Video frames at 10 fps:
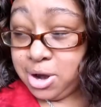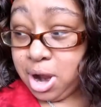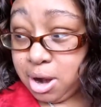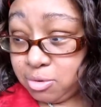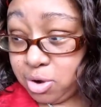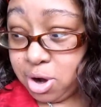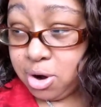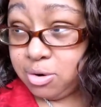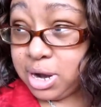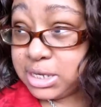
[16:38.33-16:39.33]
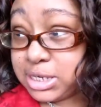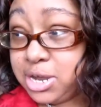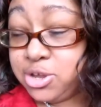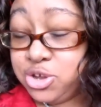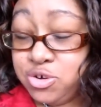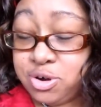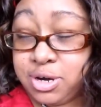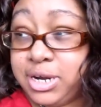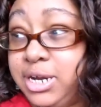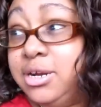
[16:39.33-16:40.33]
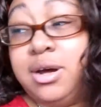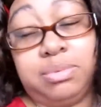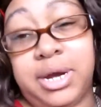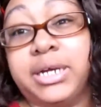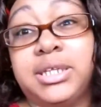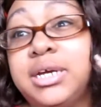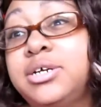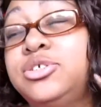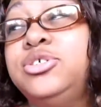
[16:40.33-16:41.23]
No. I said you gonna end up like that because